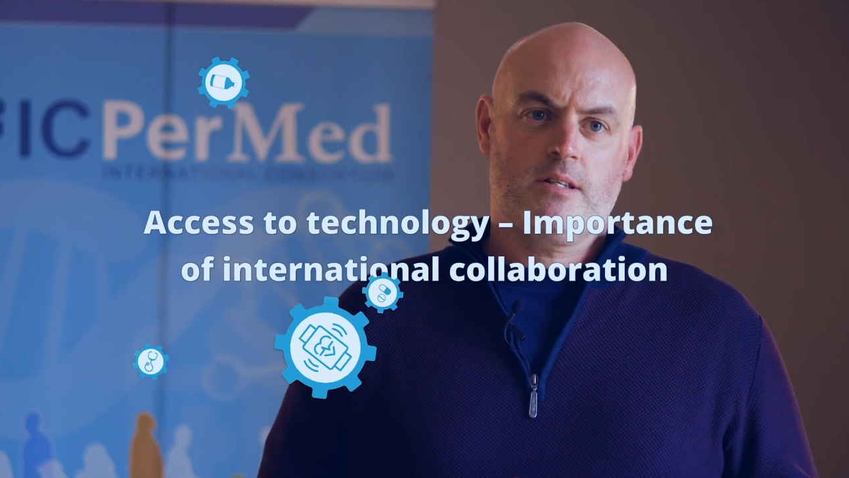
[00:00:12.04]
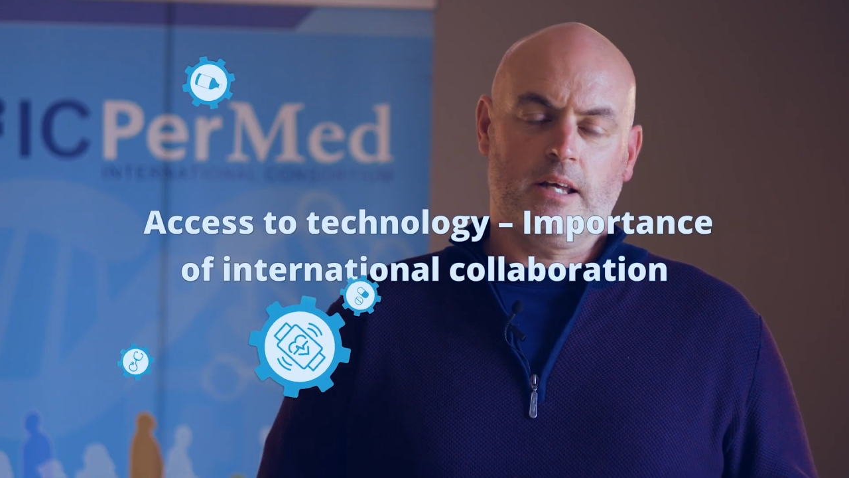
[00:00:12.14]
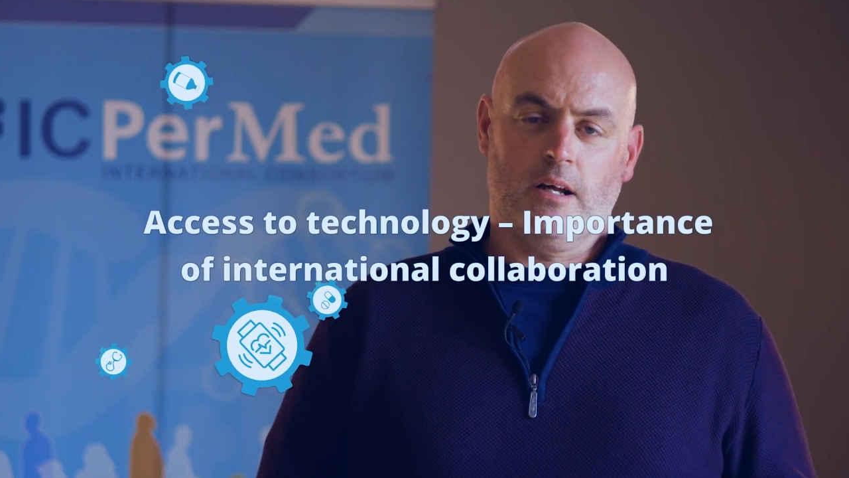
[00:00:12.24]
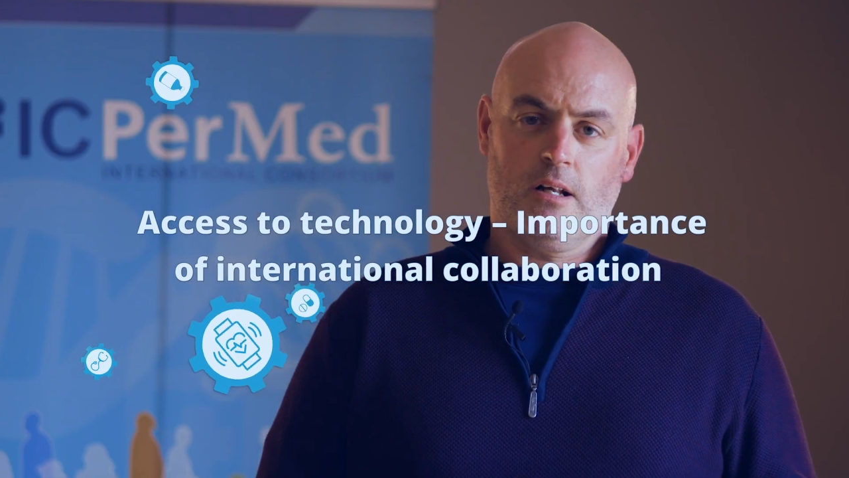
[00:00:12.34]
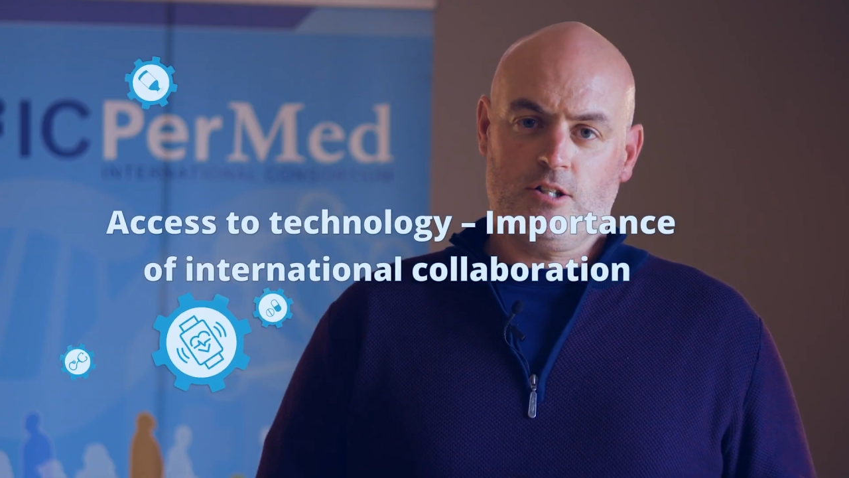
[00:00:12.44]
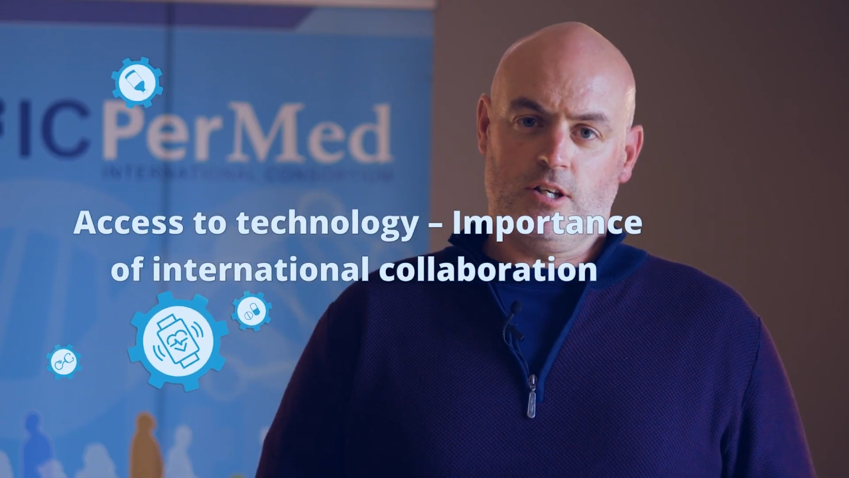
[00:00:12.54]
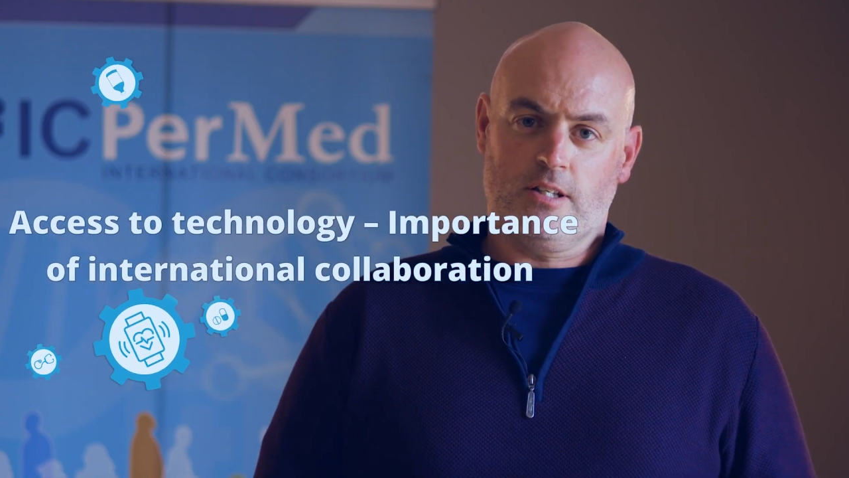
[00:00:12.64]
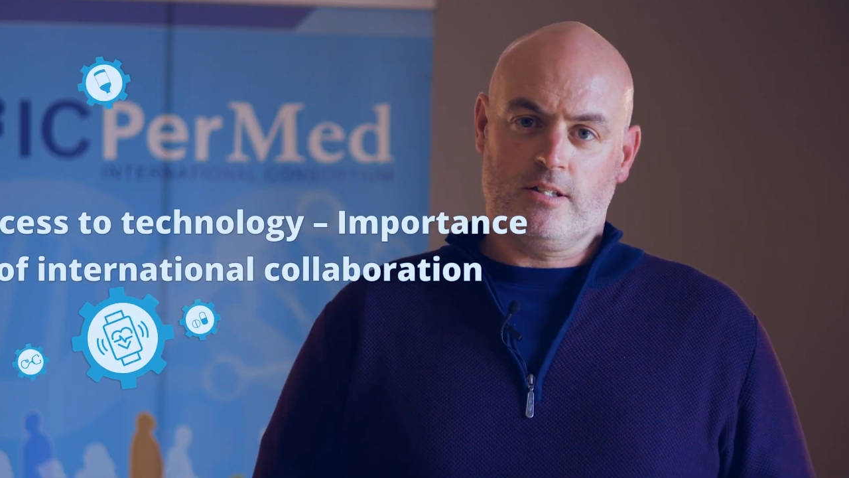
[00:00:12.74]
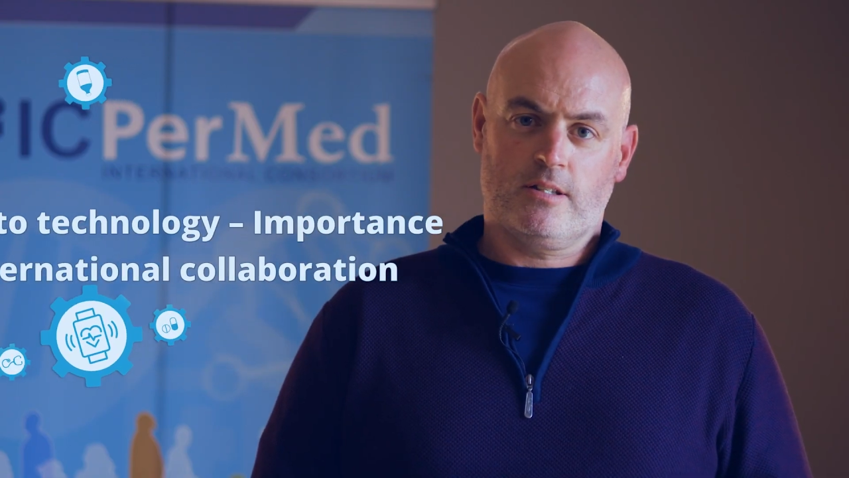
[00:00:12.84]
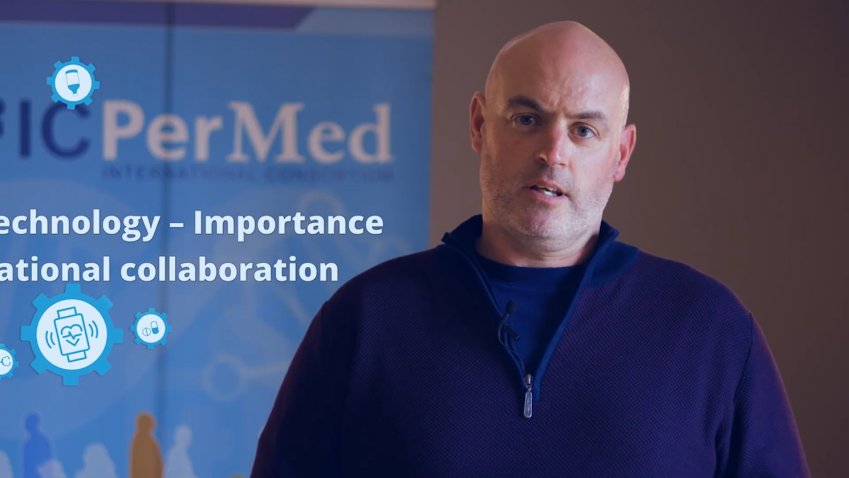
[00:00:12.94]
technology
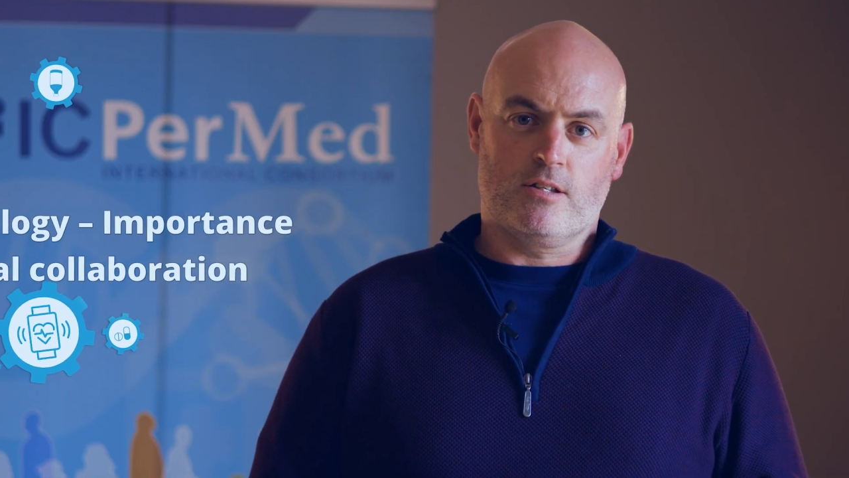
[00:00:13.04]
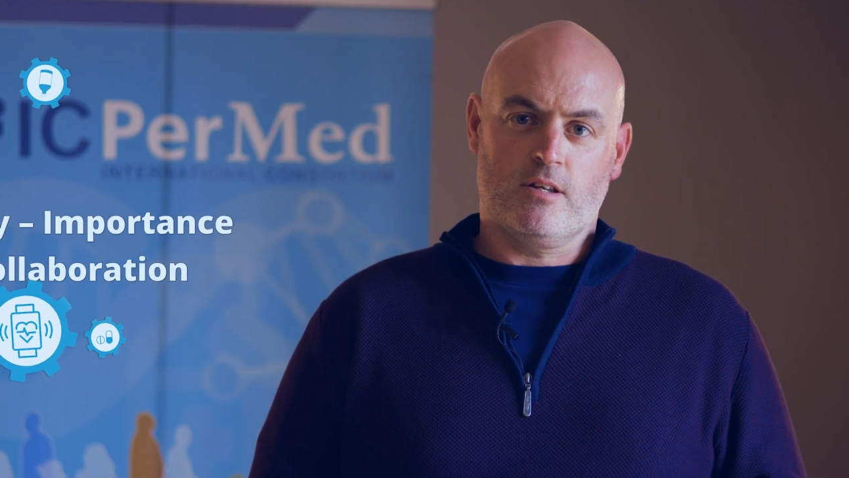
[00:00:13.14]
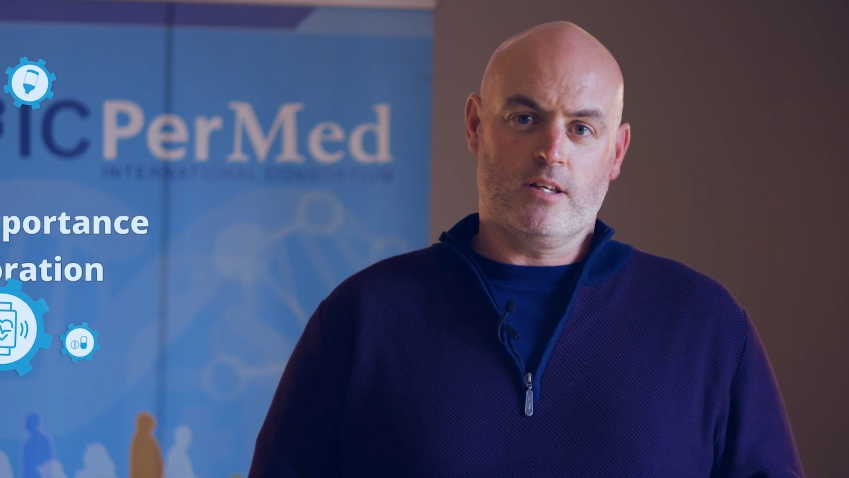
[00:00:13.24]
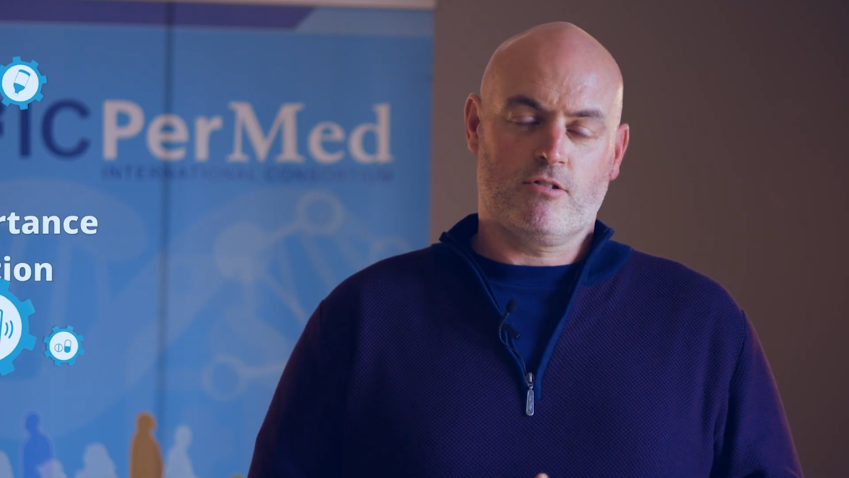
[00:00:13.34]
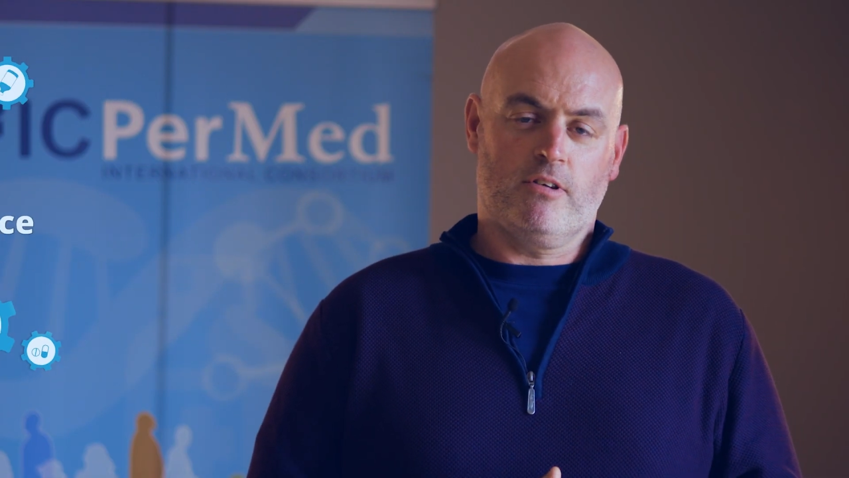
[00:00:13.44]
is